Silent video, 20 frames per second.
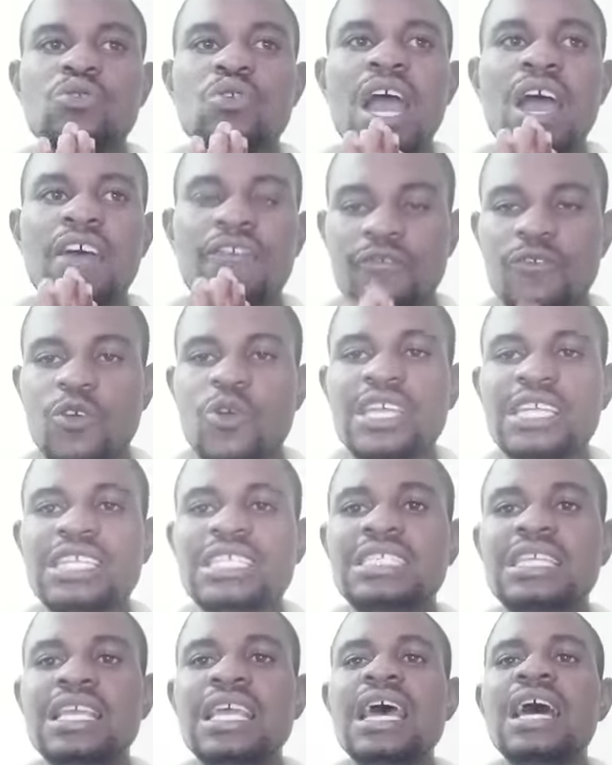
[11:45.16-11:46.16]

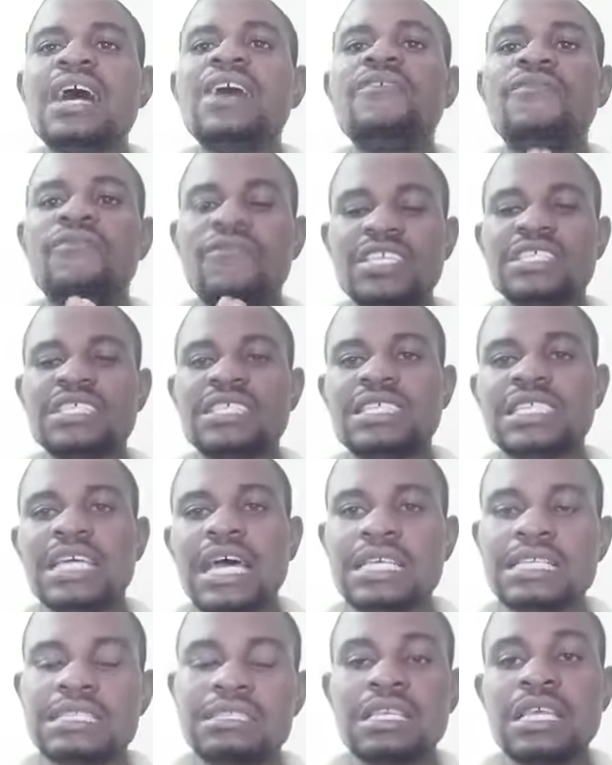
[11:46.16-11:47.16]
avoid
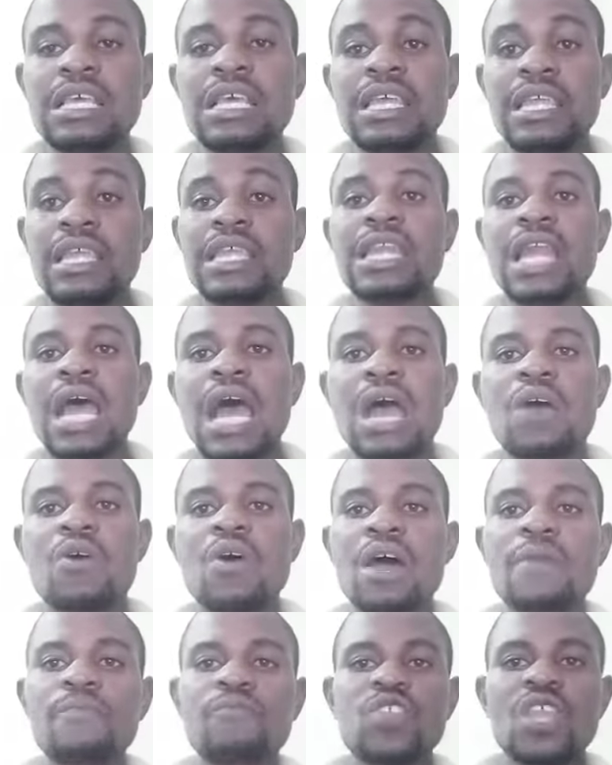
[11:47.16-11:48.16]
visitors in
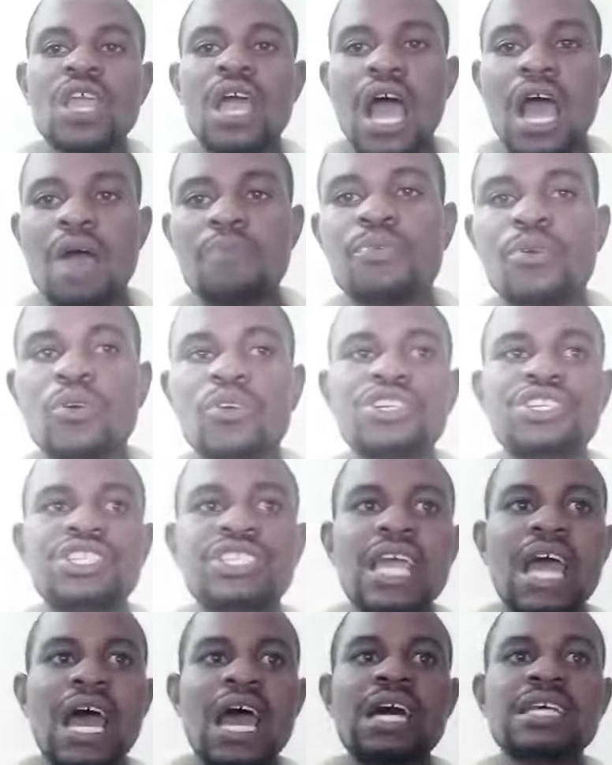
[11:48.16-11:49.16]
our
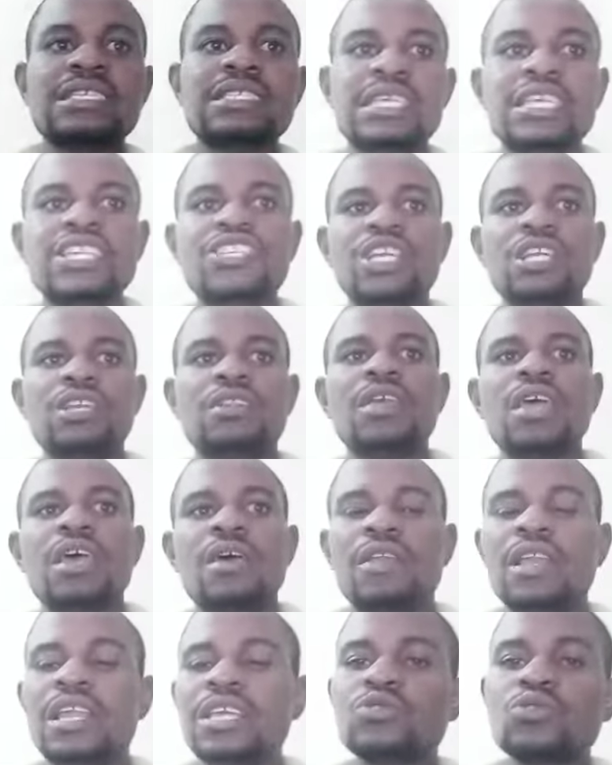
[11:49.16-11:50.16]
poultry section.
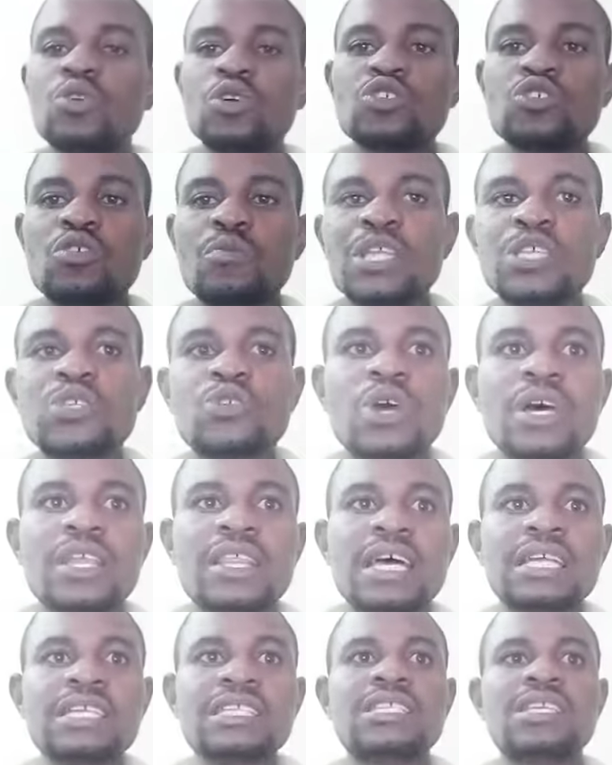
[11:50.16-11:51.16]
Let's also make sure
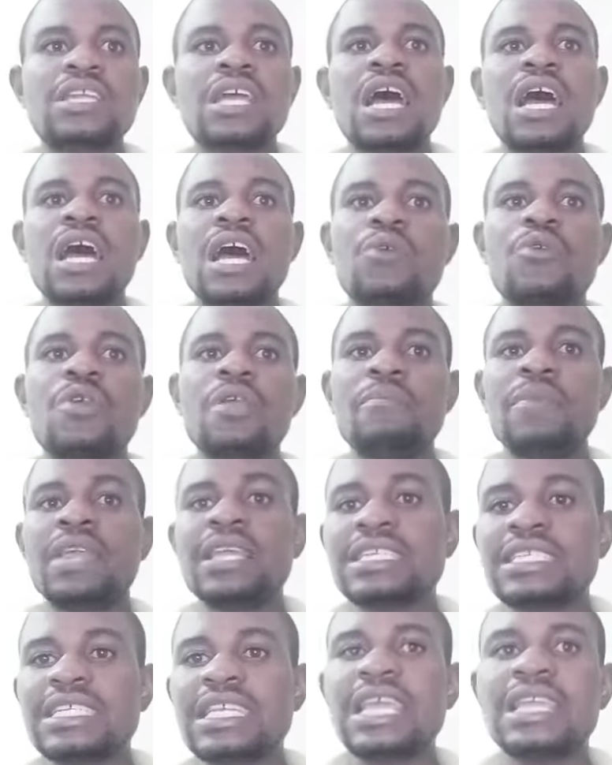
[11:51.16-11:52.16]
that we
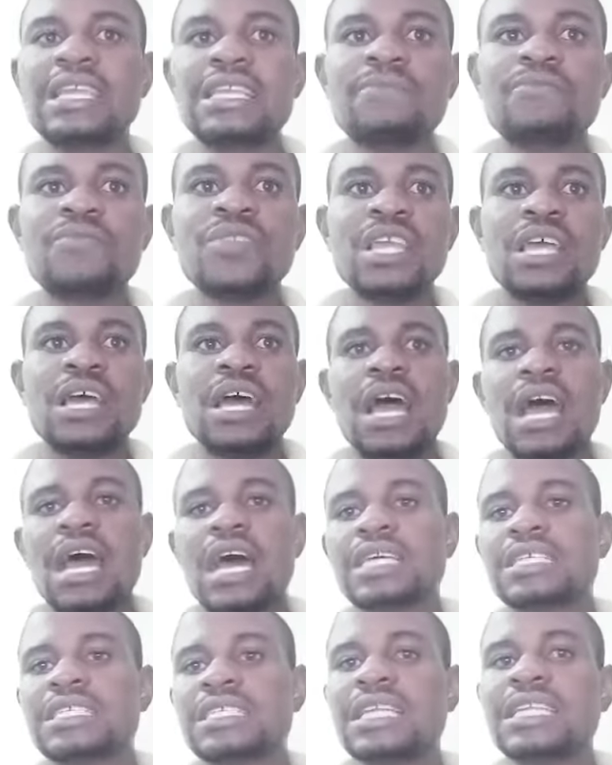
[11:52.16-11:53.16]
maintain
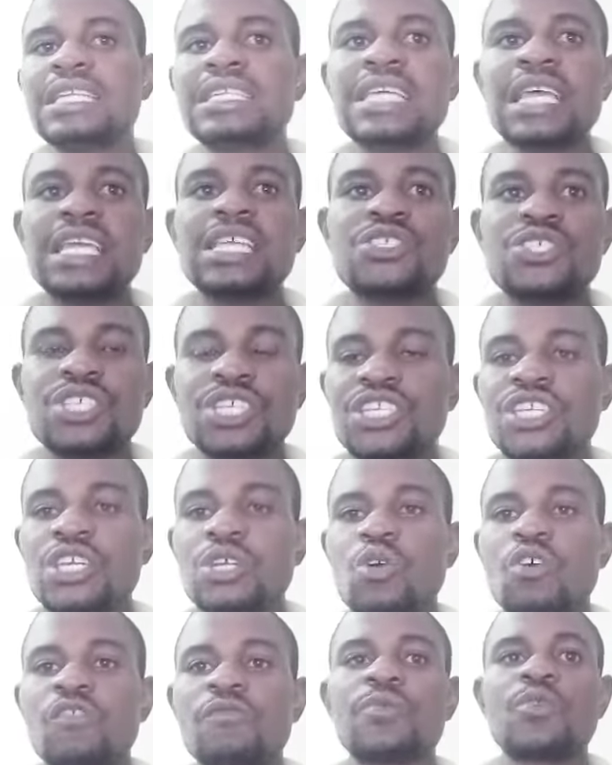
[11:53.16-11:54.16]

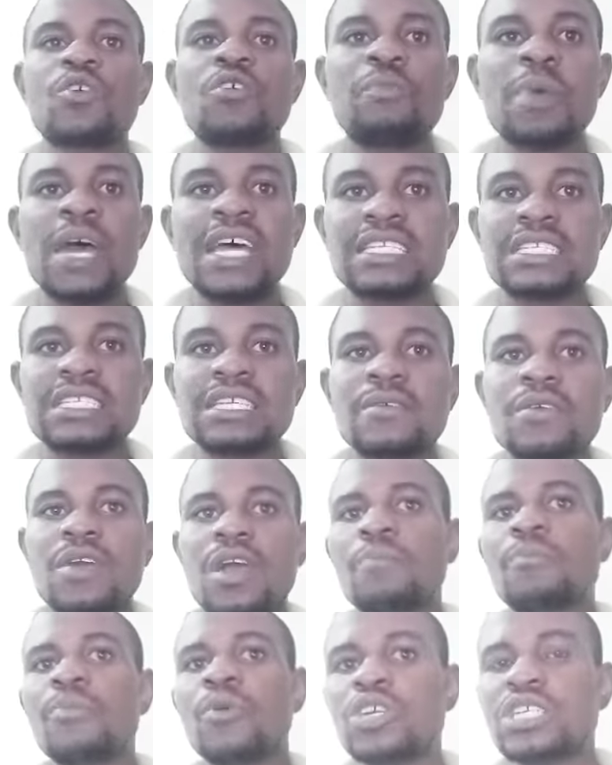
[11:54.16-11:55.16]
sanitization of property,
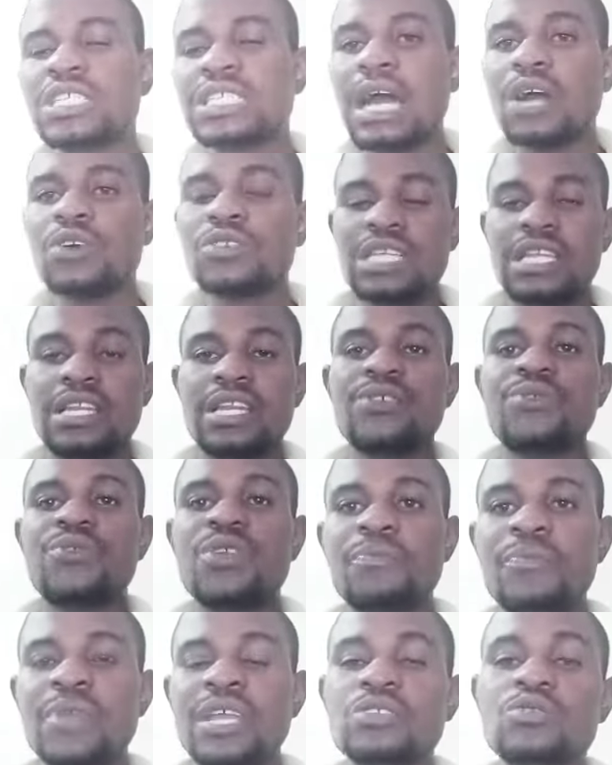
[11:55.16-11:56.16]
poultry house and
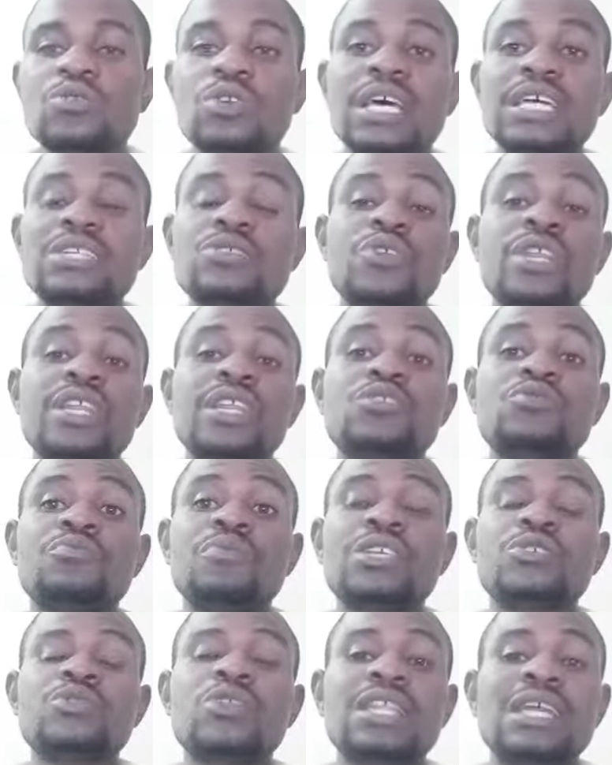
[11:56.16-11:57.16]
equipment, so that we need to
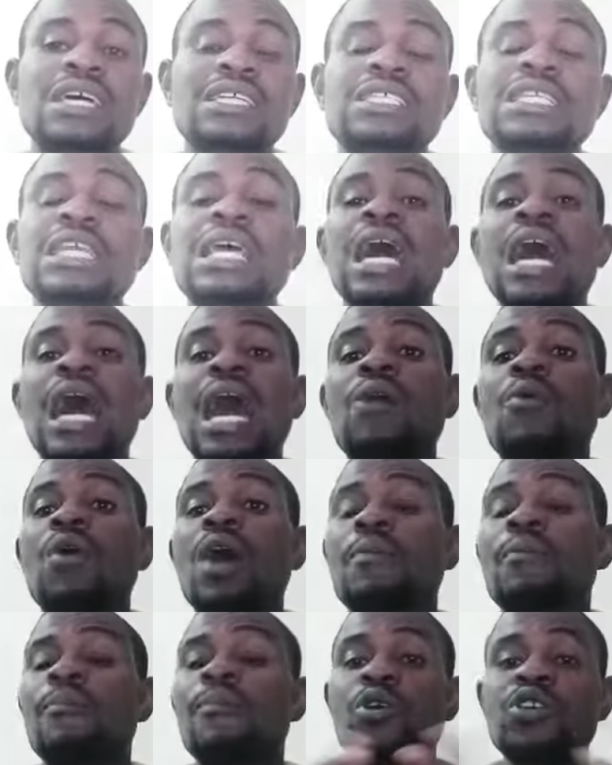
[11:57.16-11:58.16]
make sure that
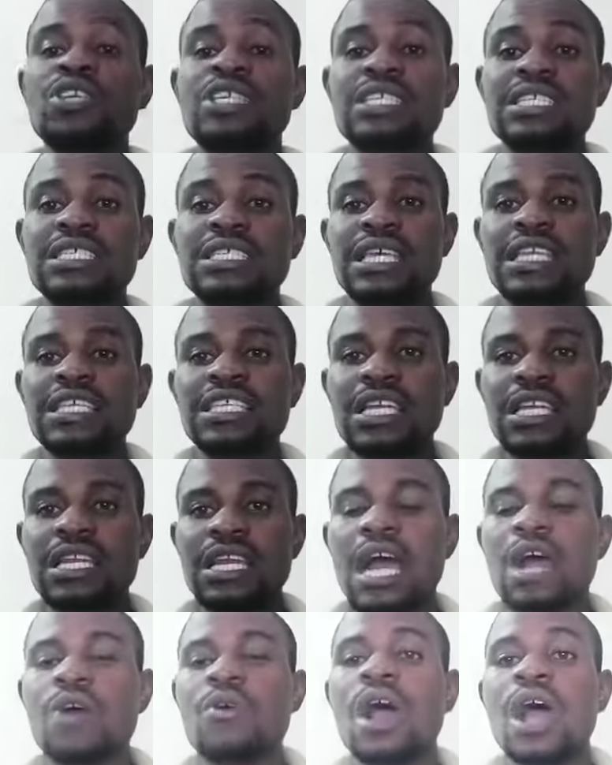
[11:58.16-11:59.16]
our poultry section,
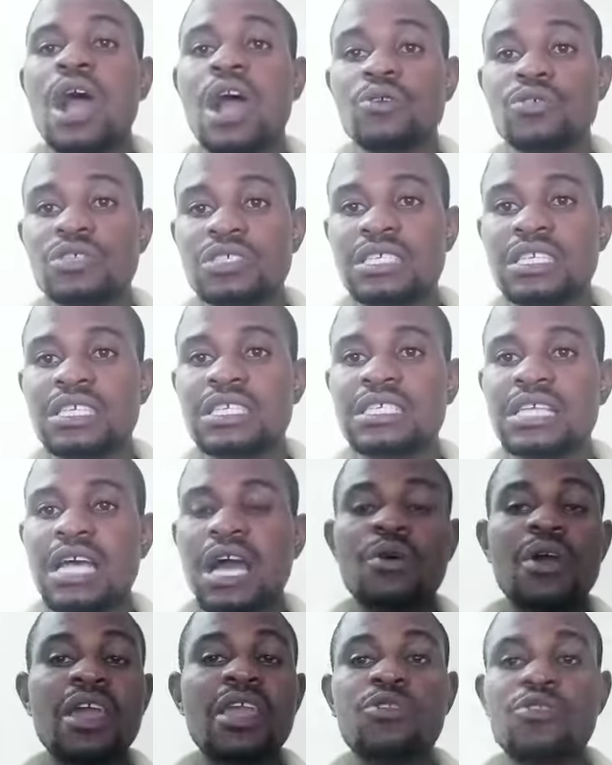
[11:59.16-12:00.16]
our houses,
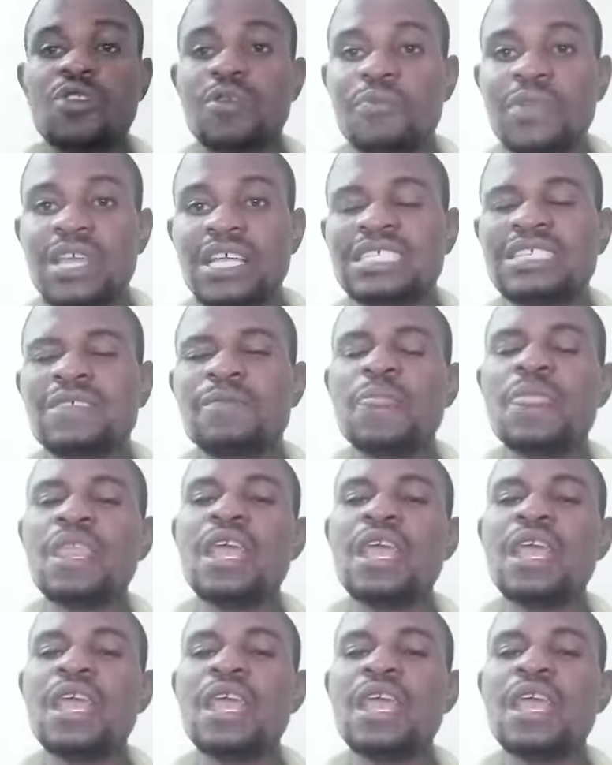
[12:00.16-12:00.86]
our equipment